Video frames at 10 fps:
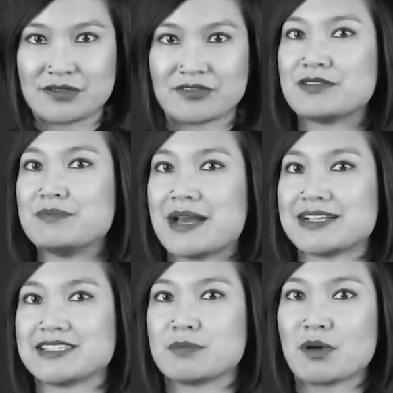for the
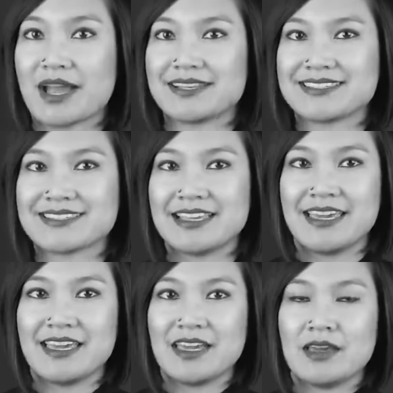best price.
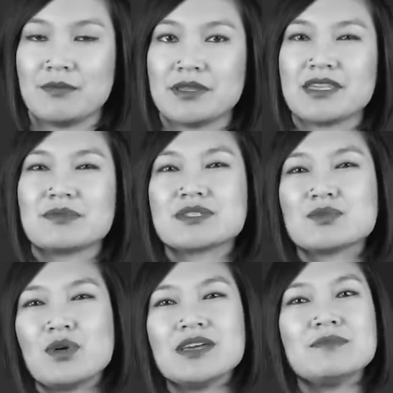But there was
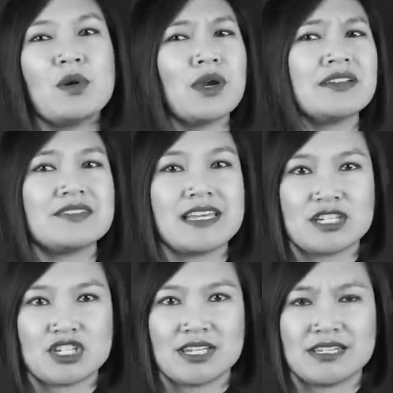one point of
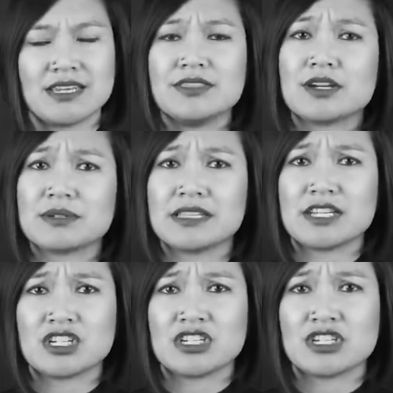tension in their
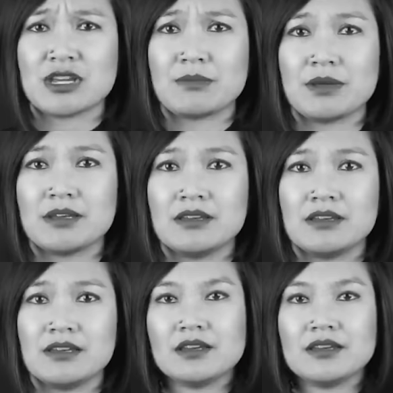relationship.
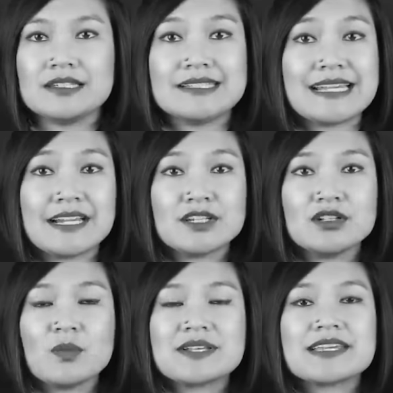
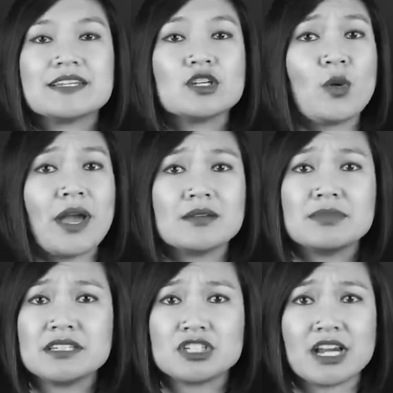Daniel was
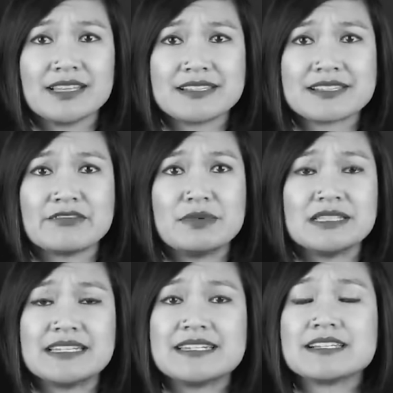incredibly jealous of
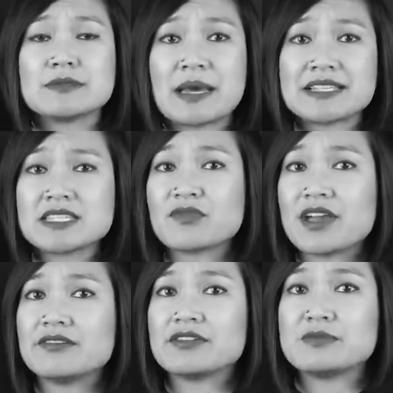Melinda's best
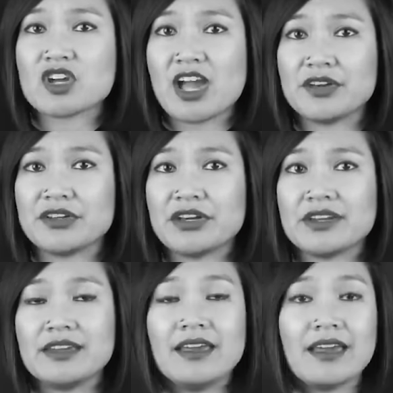friend from childhood,